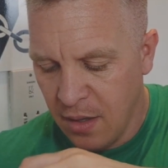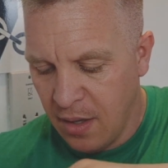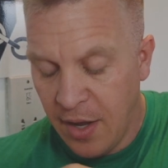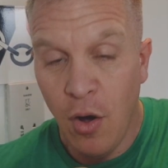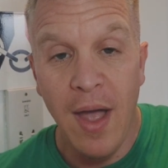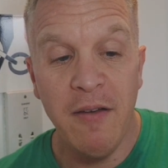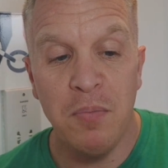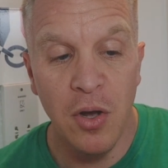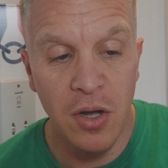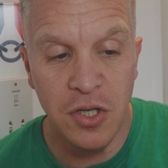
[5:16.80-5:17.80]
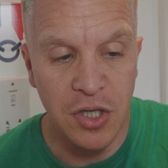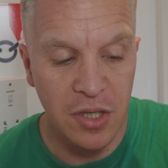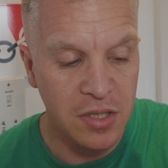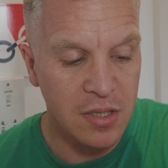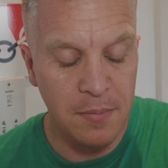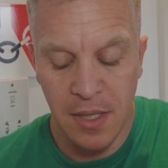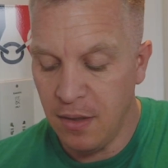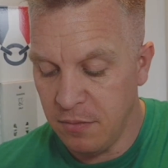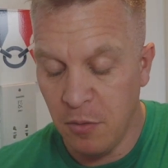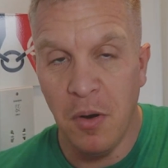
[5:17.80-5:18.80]
And I have purchased, I
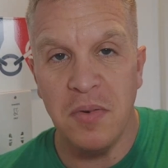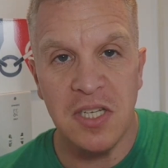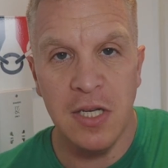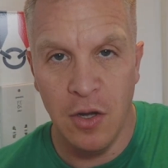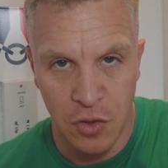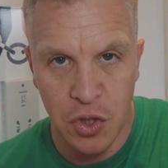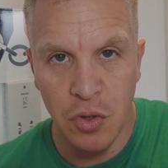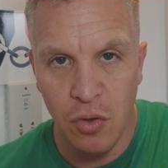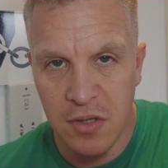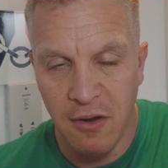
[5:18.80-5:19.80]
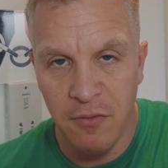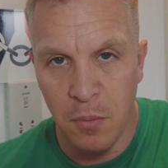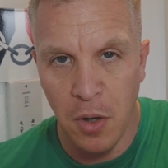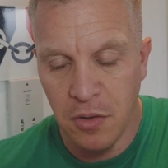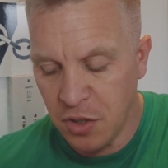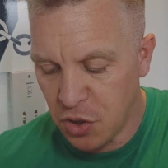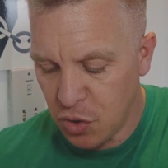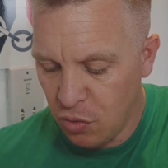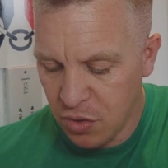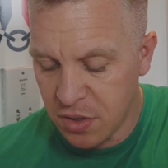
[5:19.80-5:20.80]
mean, you've probably seen it on the short. I've uploaded a
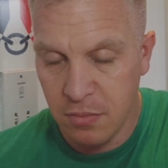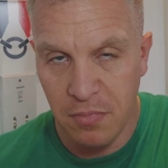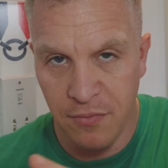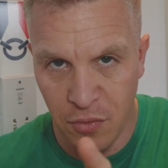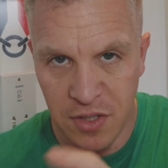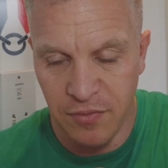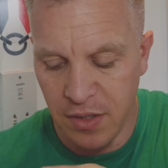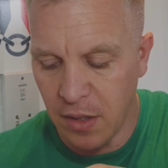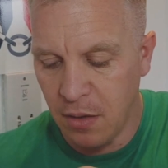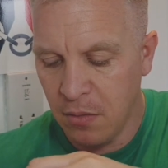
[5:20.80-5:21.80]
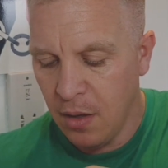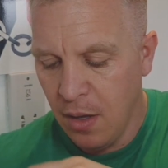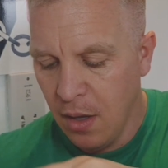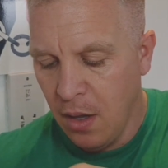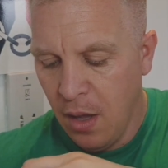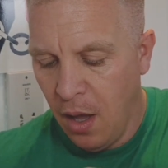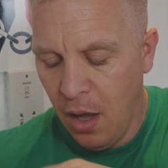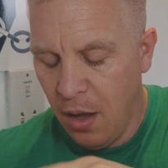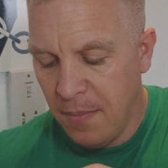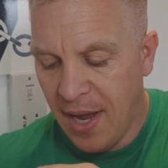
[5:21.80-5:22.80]
short before this video.
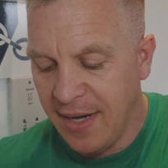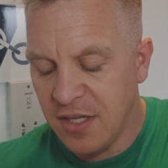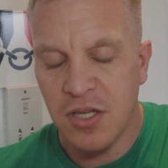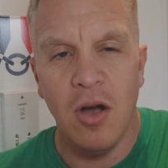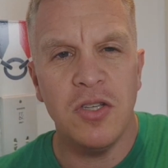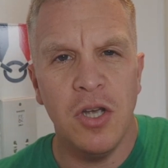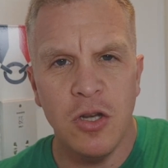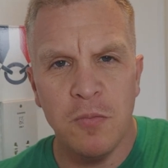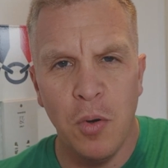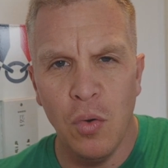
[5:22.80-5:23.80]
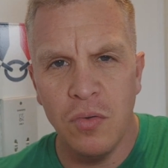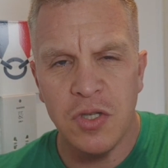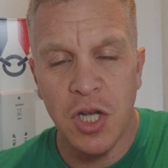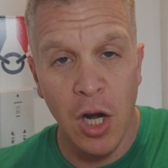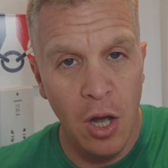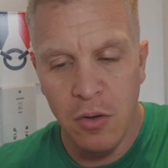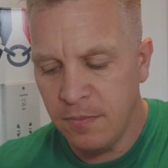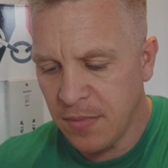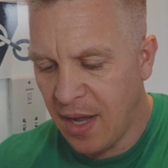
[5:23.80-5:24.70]
And it's Ozzy Osbourne's cologne.